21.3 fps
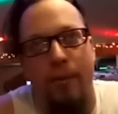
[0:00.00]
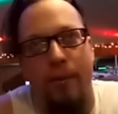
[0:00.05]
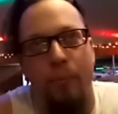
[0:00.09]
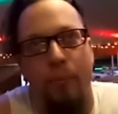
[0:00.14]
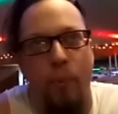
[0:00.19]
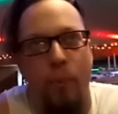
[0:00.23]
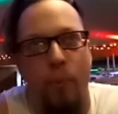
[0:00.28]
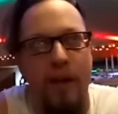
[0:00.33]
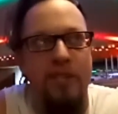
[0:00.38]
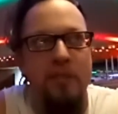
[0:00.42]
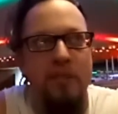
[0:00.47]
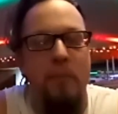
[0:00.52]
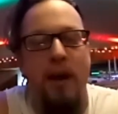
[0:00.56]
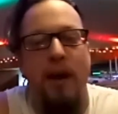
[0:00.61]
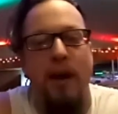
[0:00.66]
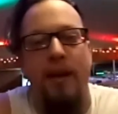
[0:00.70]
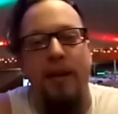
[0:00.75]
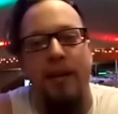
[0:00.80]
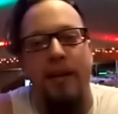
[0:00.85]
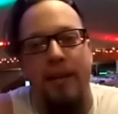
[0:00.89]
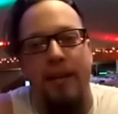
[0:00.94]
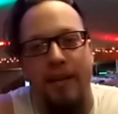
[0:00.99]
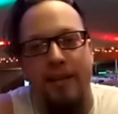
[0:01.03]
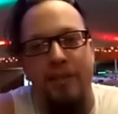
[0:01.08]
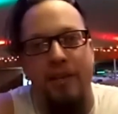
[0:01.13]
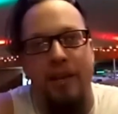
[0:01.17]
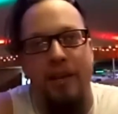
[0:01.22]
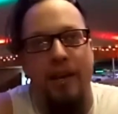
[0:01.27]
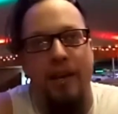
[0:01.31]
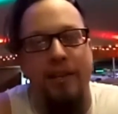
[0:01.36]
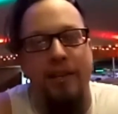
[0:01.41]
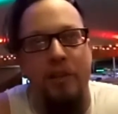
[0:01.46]
Westmont is
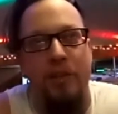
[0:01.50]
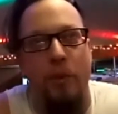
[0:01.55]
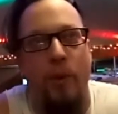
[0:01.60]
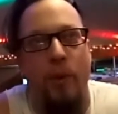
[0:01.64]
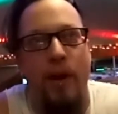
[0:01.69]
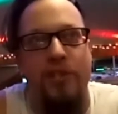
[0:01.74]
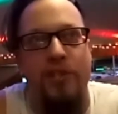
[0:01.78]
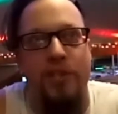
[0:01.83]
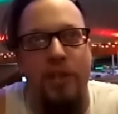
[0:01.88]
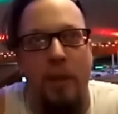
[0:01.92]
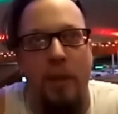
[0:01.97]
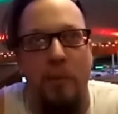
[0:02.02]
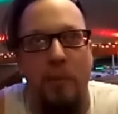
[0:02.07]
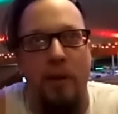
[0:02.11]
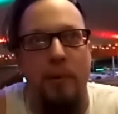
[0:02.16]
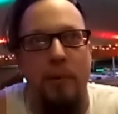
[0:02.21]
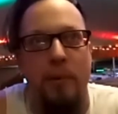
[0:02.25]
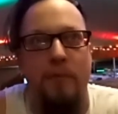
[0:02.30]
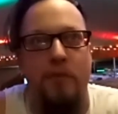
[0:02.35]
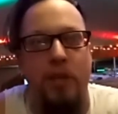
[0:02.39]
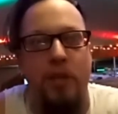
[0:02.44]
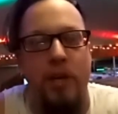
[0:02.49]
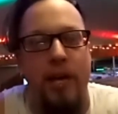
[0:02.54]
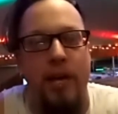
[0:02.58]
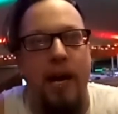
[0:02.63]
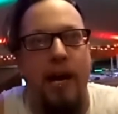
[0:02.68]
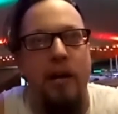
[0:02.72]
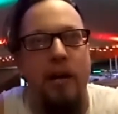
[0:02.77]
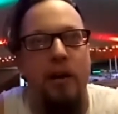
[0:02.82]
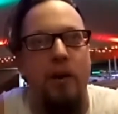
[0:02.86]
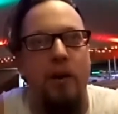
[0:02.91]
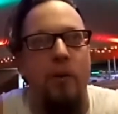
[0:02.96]
it's a west suburb of
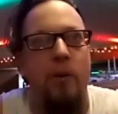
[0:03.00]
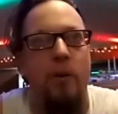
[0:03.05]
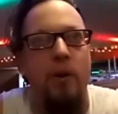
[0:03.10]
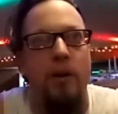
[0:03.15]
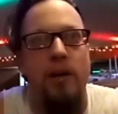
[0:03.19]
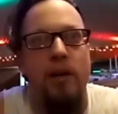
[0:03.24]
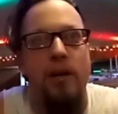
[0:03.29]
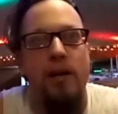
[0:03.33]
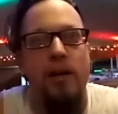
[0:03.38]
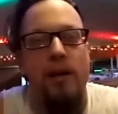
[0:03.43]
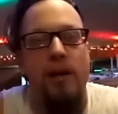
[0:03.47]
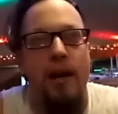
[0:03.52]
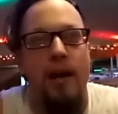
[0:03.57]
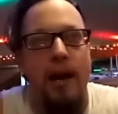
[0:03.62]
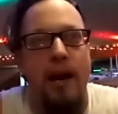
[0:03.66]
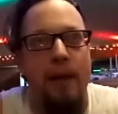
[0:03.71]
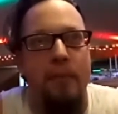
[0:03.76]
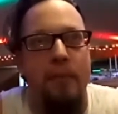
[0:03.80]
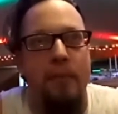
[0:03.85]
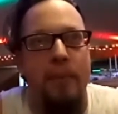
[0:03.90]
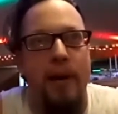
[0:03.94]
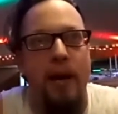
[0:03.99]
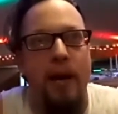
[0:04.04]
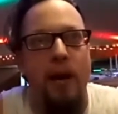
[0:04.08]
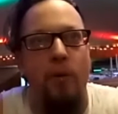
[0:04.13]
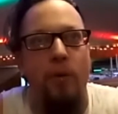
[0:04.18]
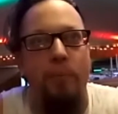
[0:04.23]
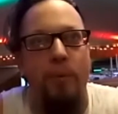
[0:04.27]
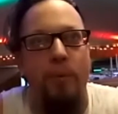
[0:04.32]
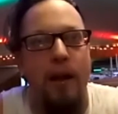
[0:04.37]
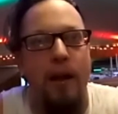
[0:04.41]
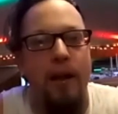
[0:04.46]
Chicago. I'm
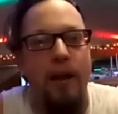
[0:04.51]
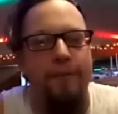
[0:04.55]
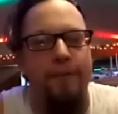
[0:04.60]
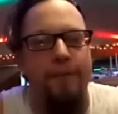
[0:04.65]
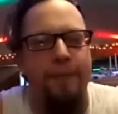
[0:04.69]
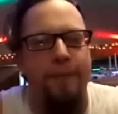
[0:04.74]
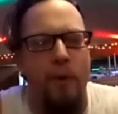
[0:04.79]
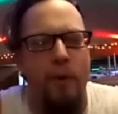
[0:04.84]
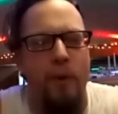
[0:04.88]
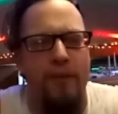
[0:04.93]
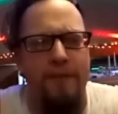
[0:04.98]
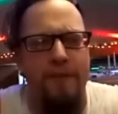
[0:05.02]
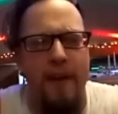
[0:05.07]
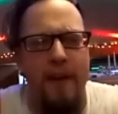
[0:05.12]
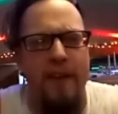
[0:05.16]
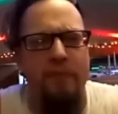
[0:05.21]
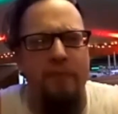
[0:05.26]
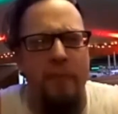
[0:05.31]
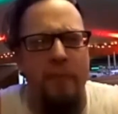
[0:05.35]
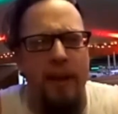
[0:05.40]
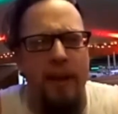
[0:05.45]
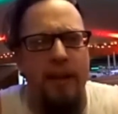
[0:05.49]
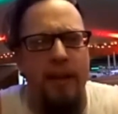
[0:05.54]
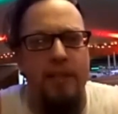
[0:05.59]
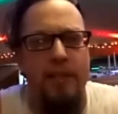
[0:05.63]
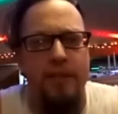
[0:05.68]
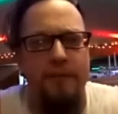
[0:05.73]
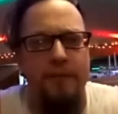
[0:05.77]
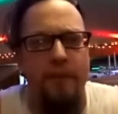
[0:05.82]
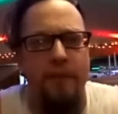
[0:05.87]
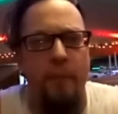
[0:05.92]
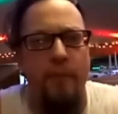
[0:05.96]
about probably 45
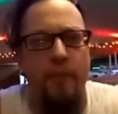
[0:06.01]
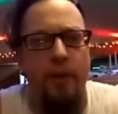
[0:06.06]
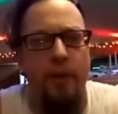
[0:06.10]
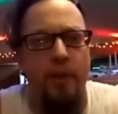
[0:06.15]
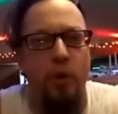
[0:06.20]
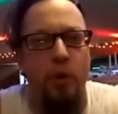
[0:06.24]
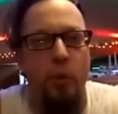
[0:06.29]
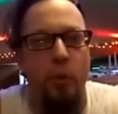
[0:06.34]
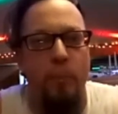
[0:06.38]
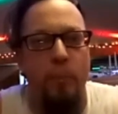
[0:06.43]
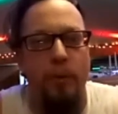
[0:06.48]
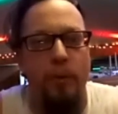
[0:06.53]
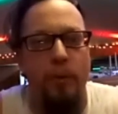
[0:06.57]
minutes from the Loop.